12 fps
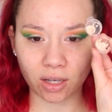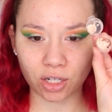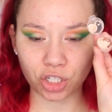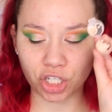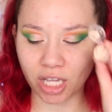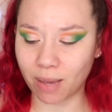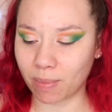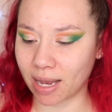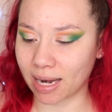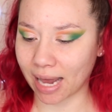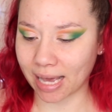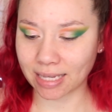she gave me a
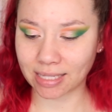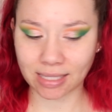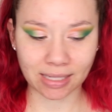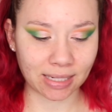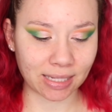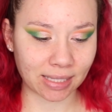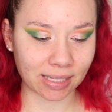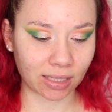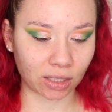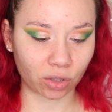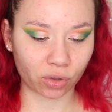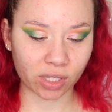nice,
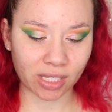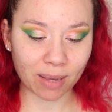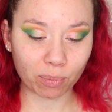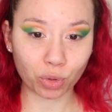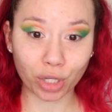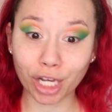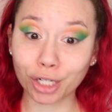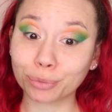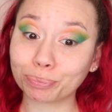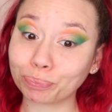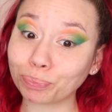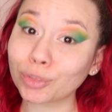decent little sample
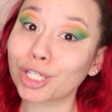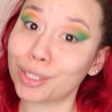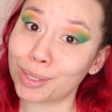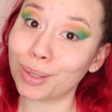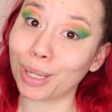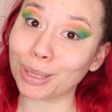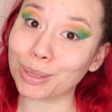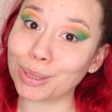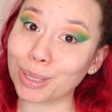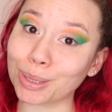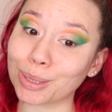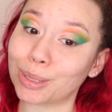here. So let's
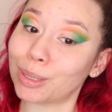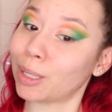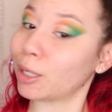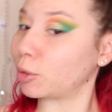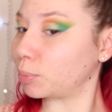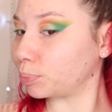test it out.